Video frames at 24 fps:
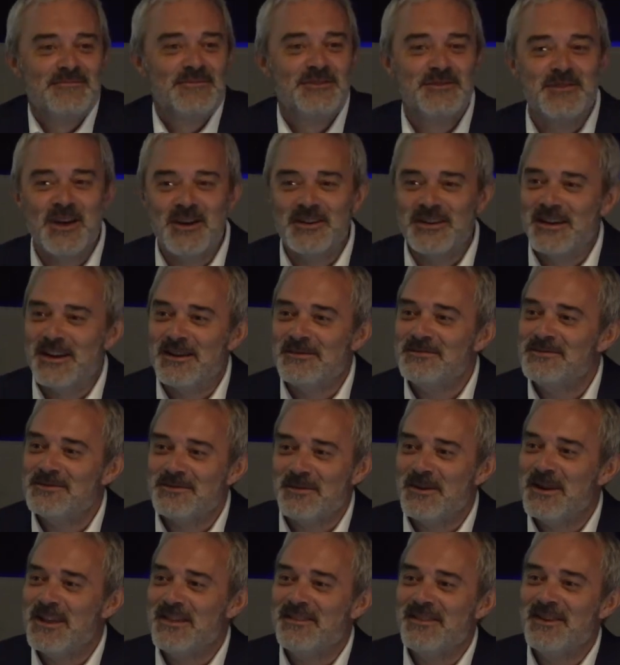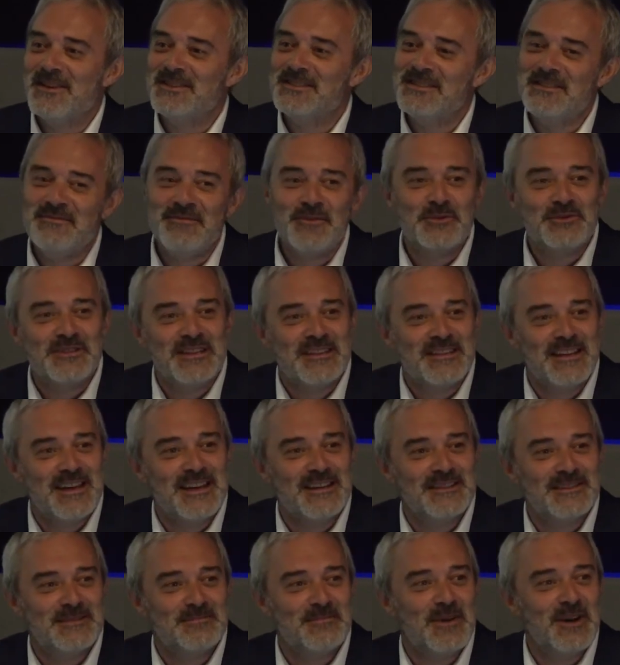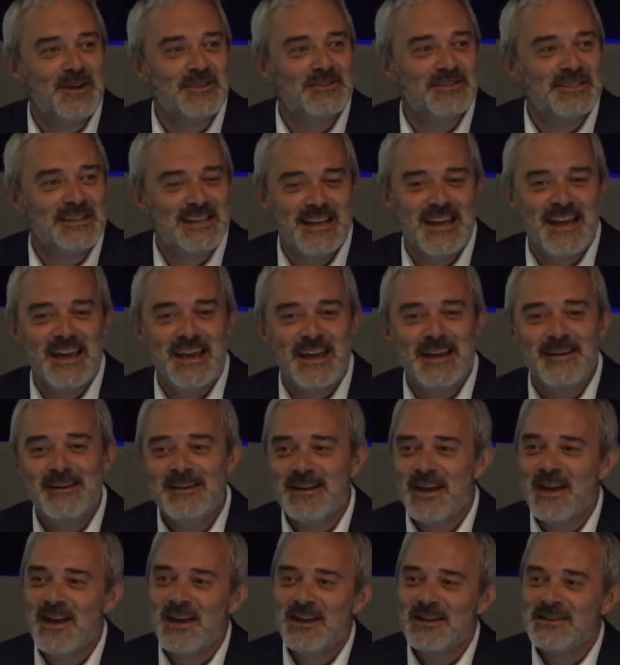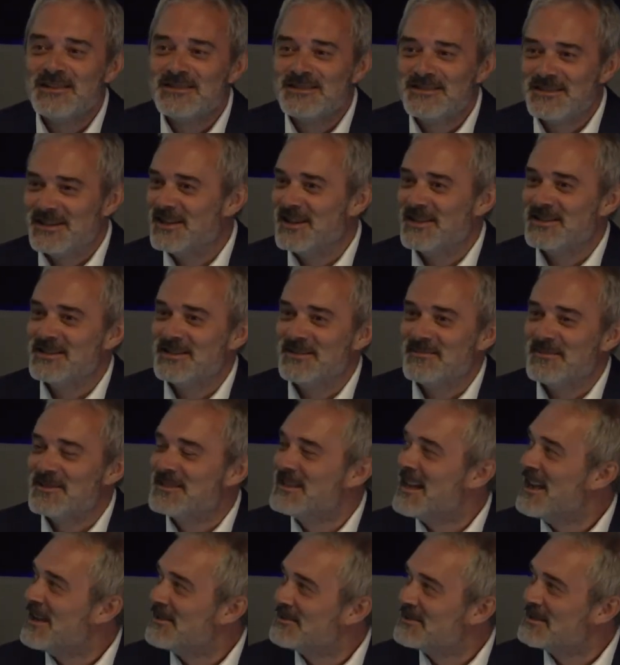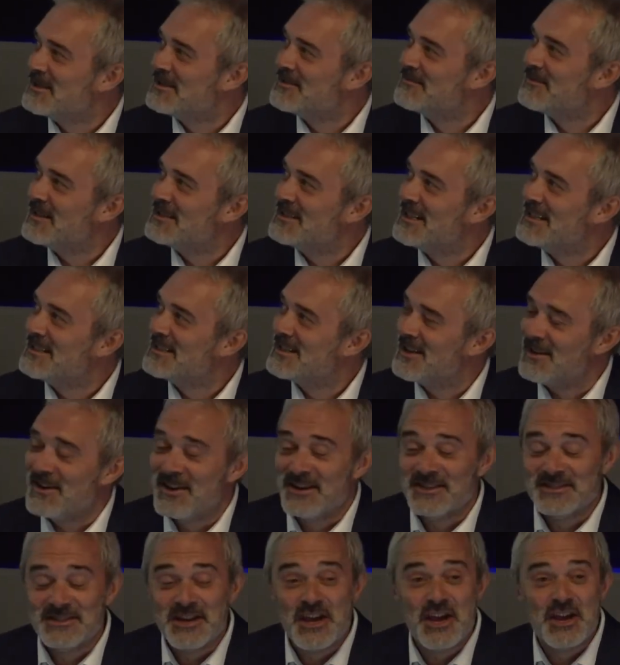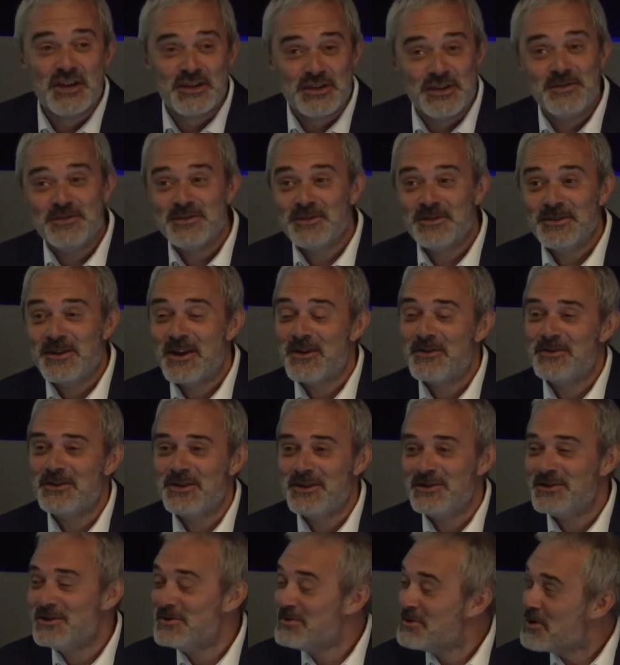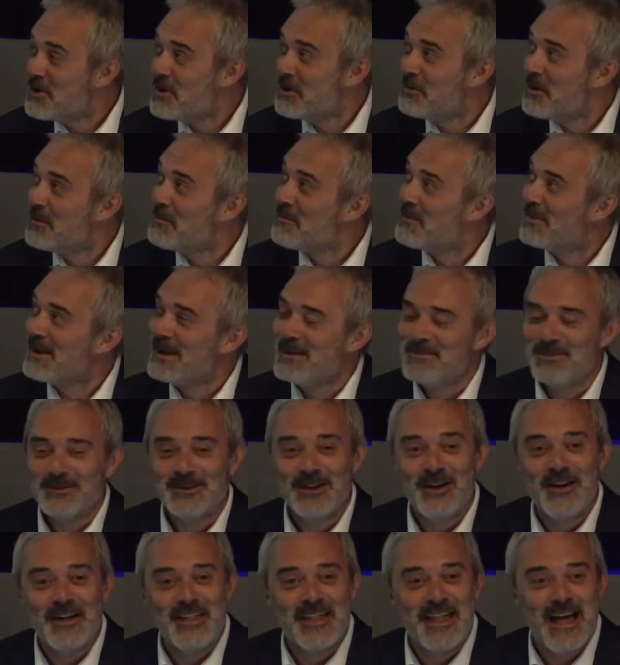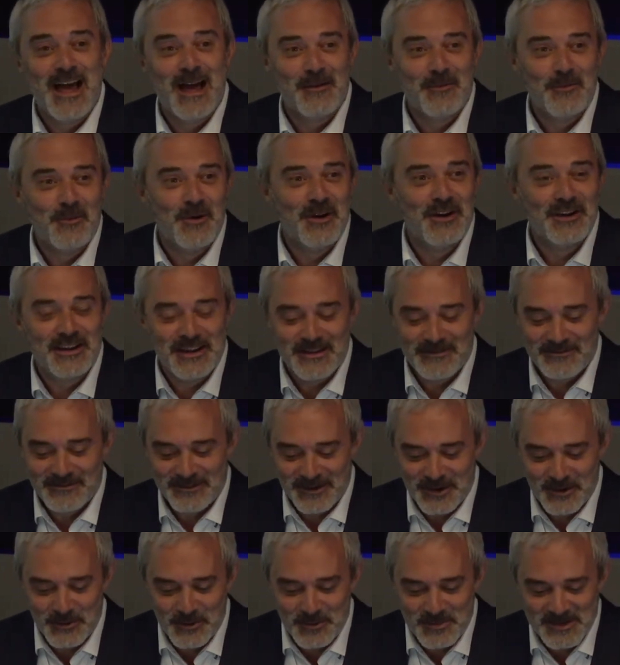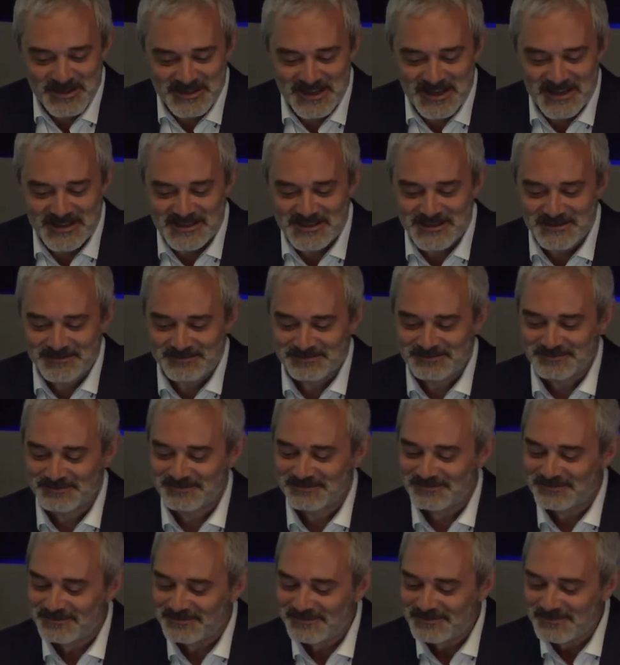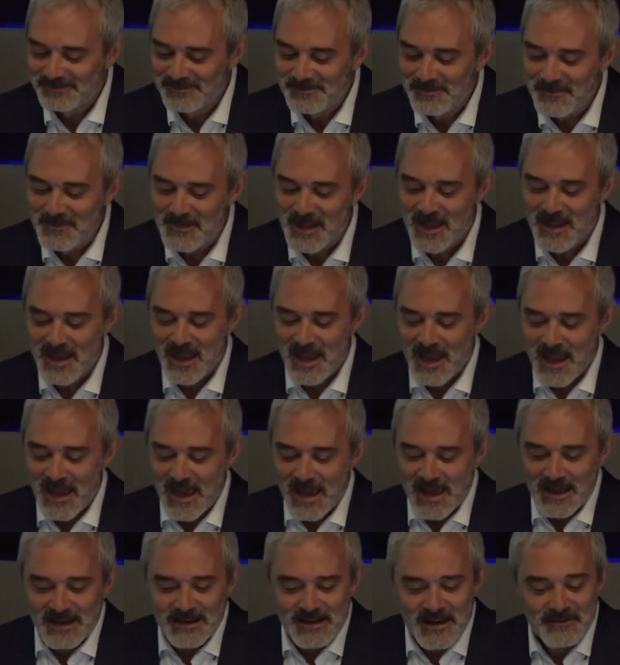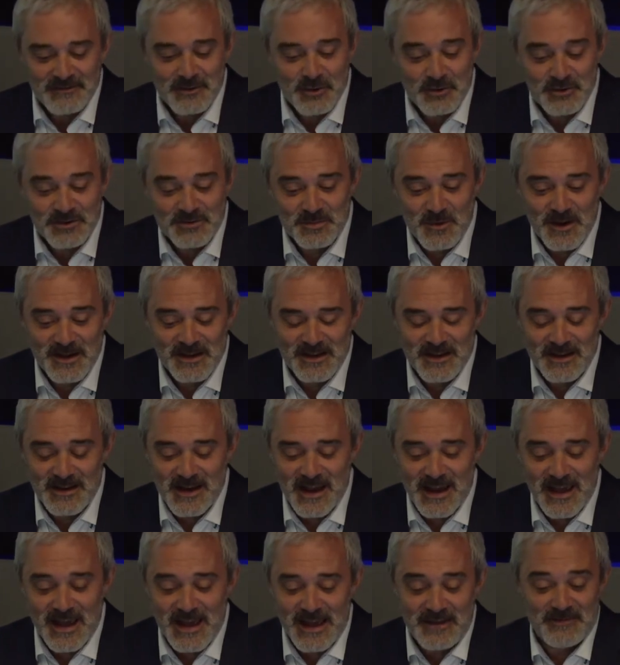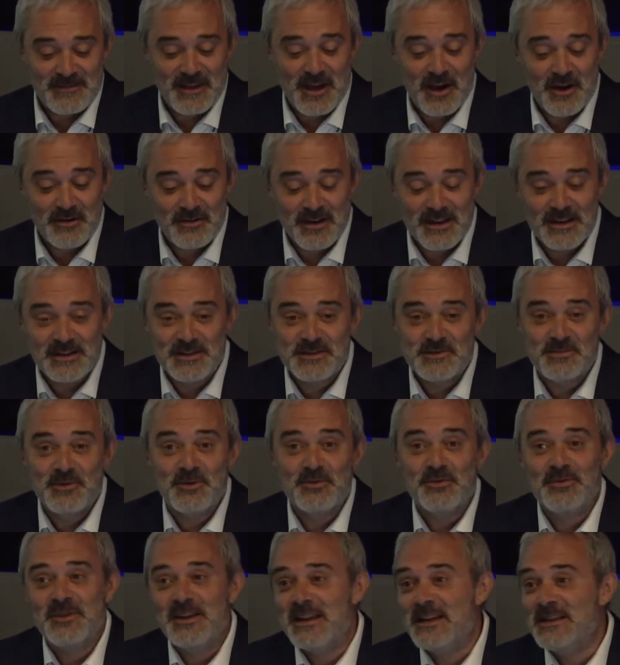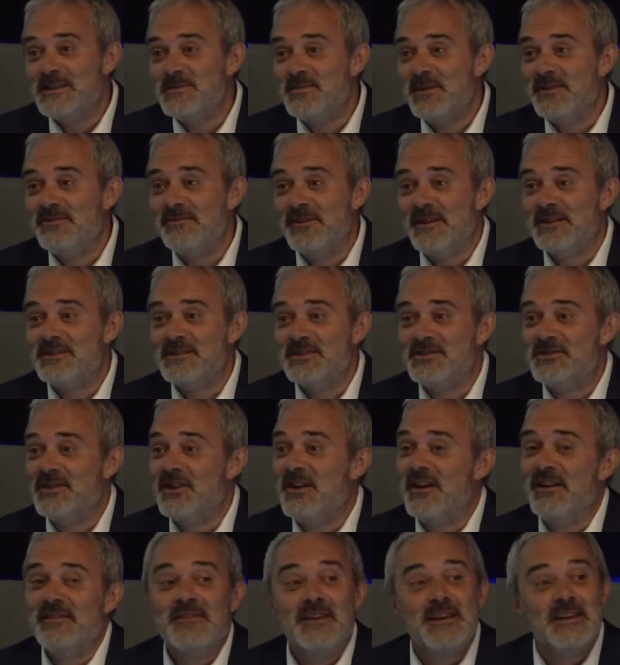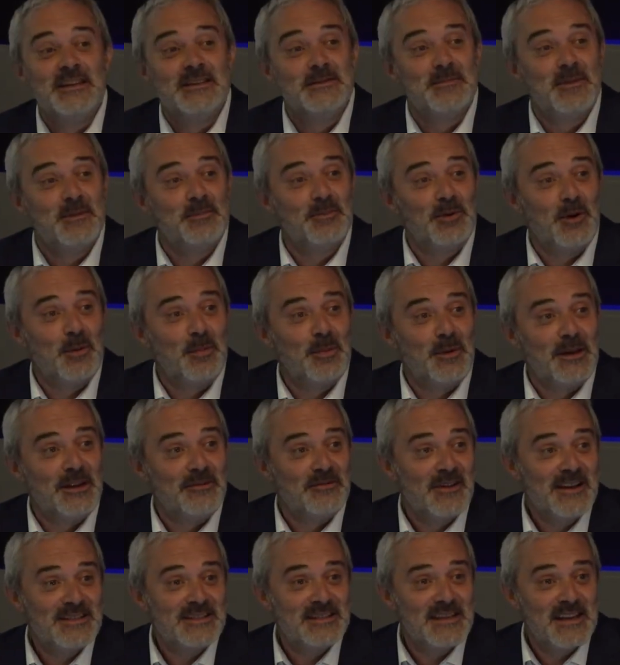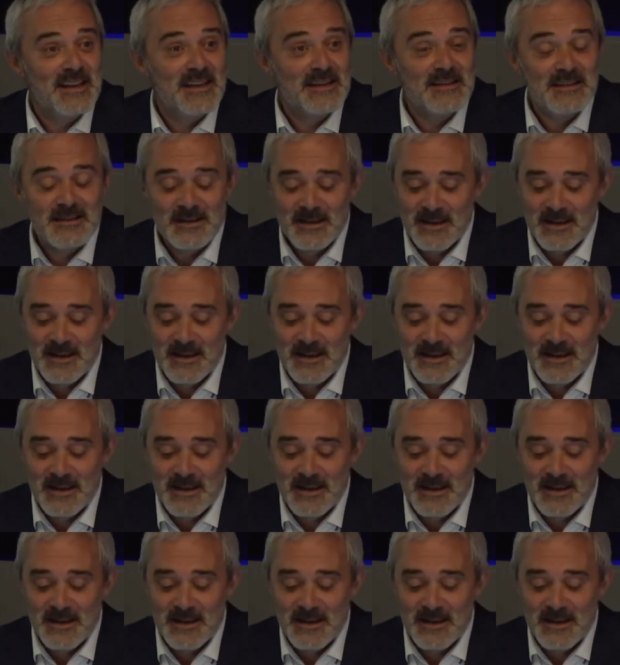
I don't know, 20, 30, 40,000 miles a year to customers' houses fitting tyres. You do not want people like that working for your business. Now, of course, if they are eligible, they need to be fit to drive. They need to be properly rested.